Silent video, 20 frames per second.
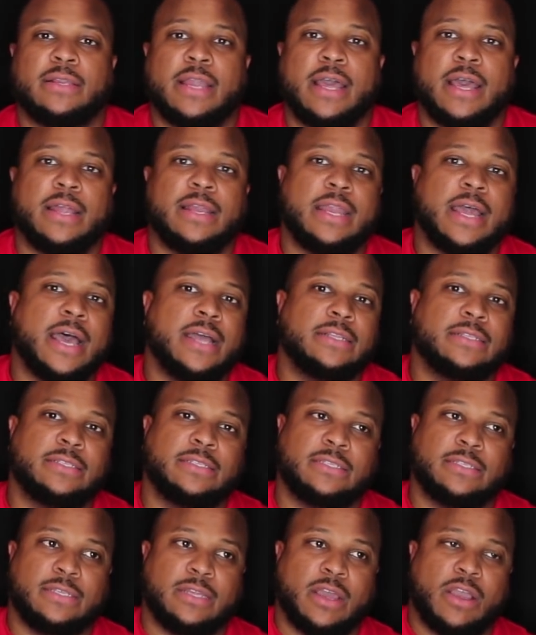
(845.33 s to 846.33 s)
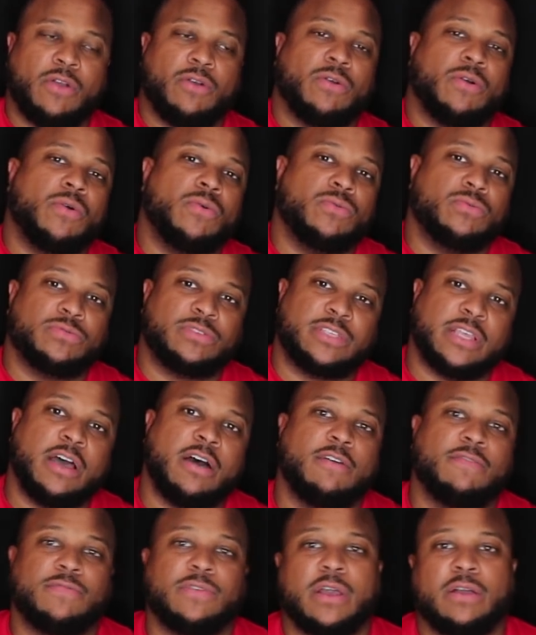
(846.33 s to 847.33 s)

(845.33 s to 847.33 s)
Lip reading: Not her own self.